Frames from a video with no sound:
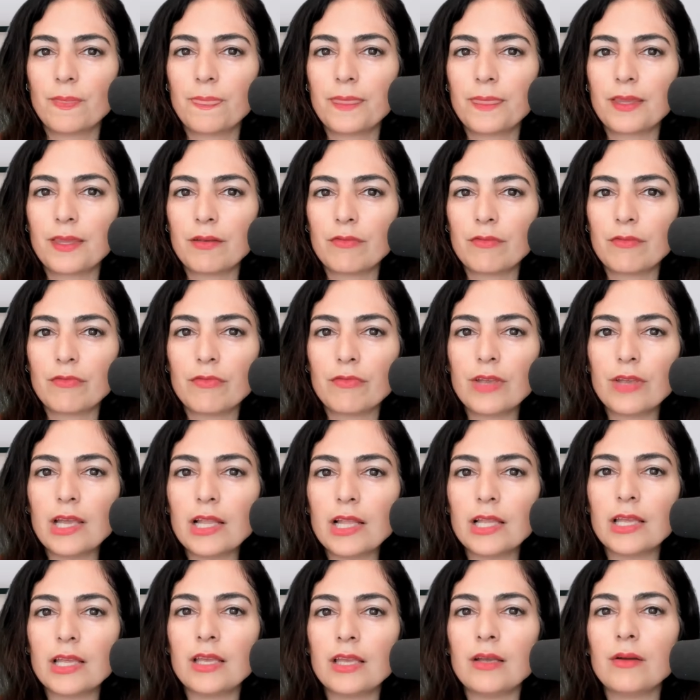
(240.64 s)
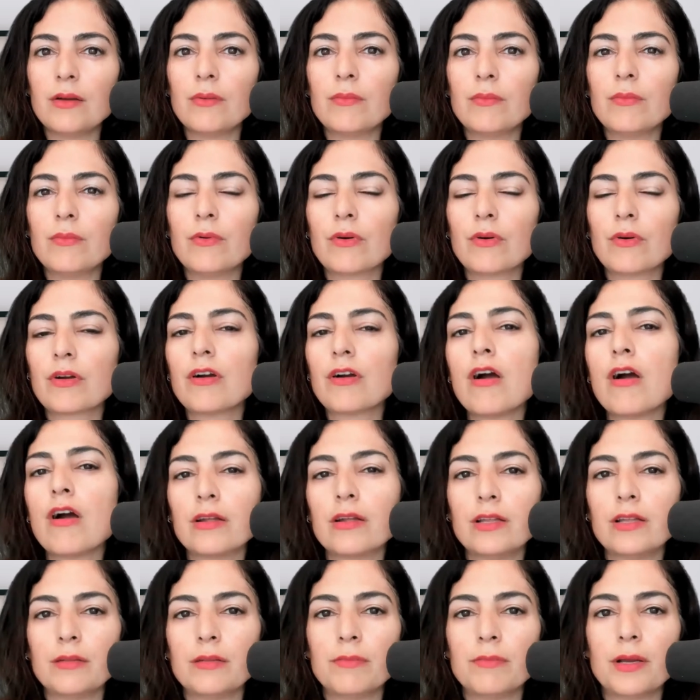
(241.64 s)
really work hard
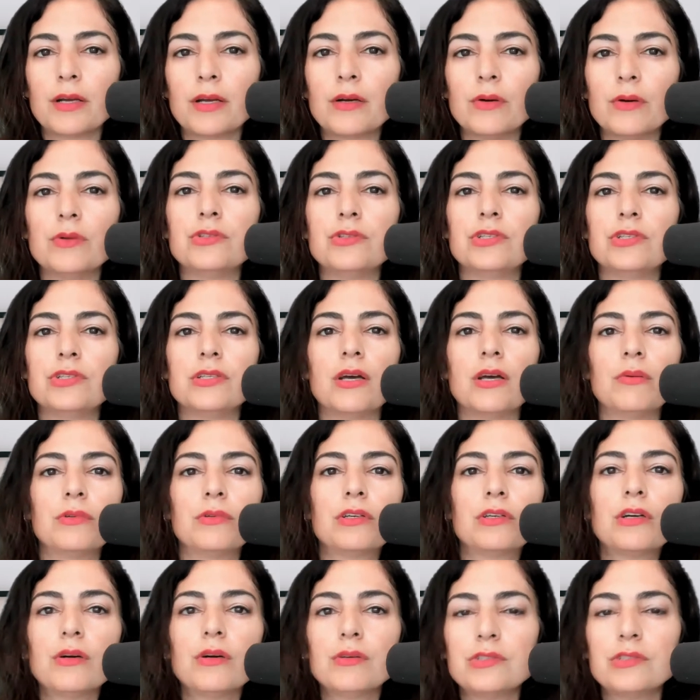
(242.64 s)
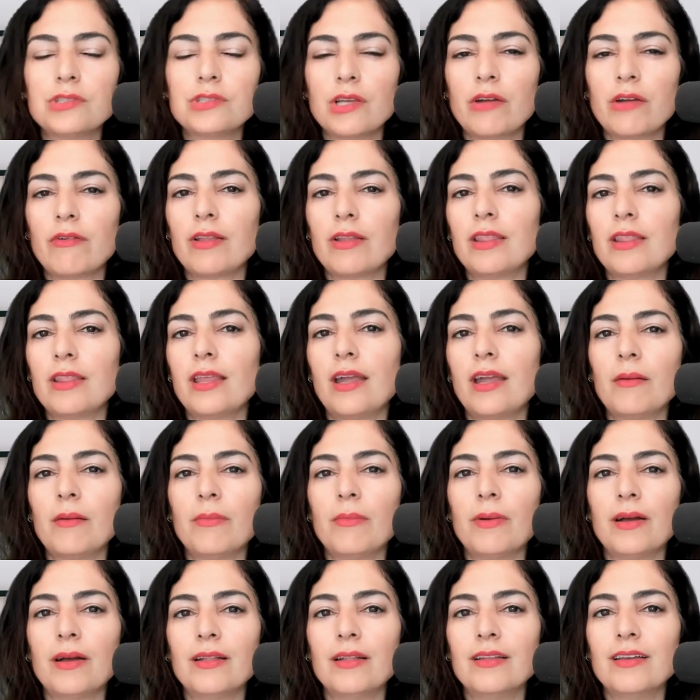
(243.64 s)
at my coaching. I would coach here and there,
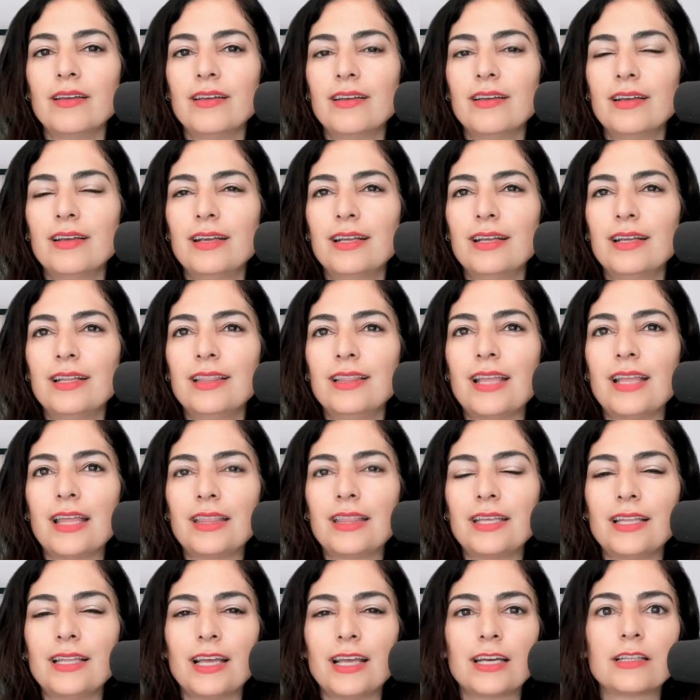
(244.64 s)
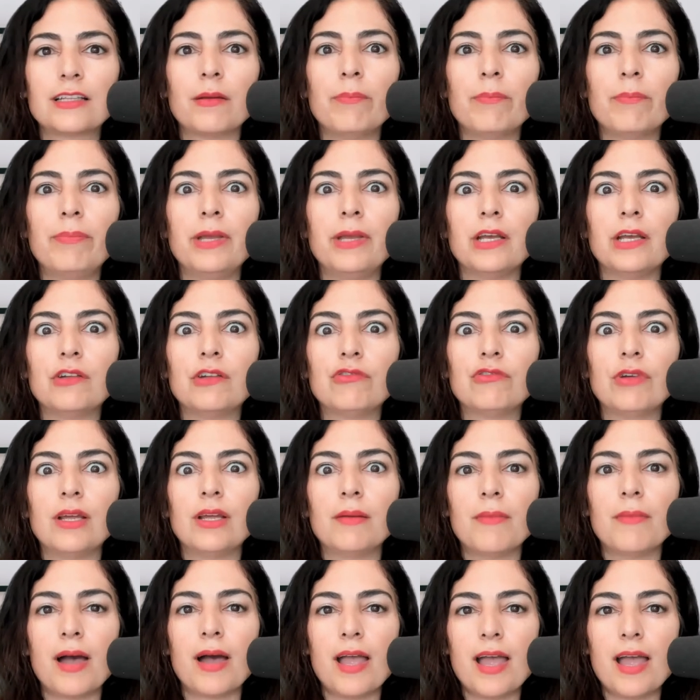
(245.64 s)
but nothing like the big dream
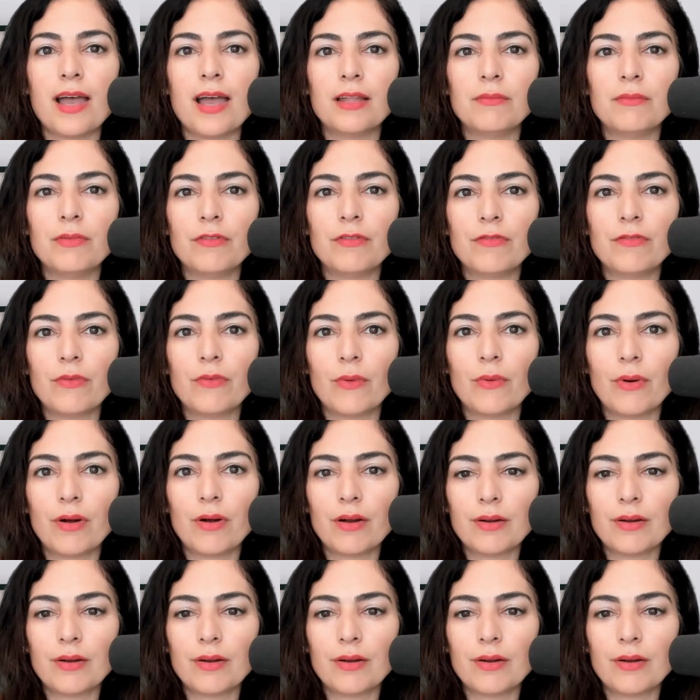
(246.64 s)
I had before.